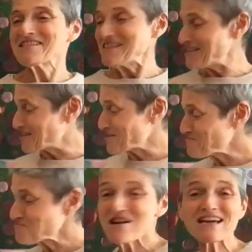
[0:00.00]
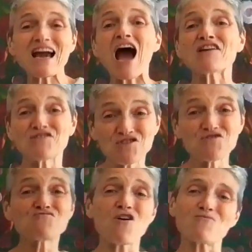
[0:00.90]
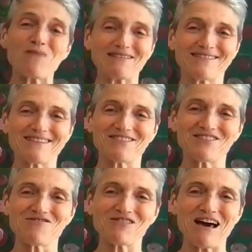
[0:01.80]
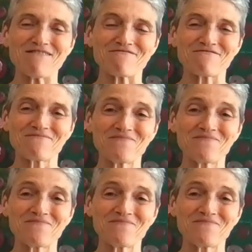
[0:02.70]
This can bring a new romance into your life.